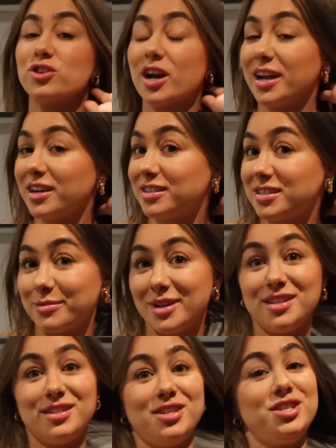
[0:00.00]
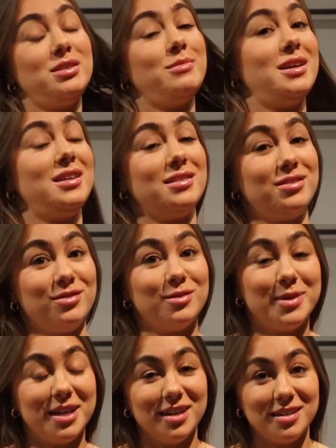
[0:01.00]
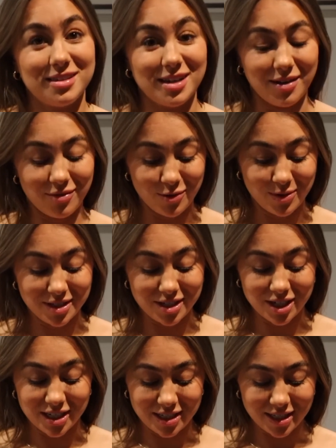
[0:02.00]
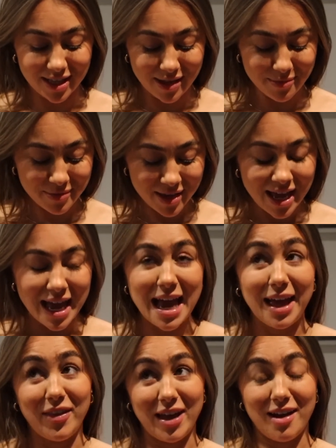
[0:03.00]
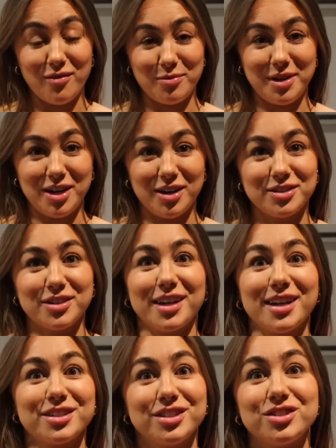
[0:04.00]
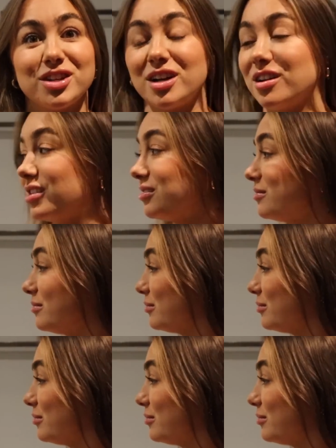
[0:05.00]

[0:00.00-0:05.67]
trying on some Hunza G bathing suits because everyone suggested them and they have them here so I can actually try it on.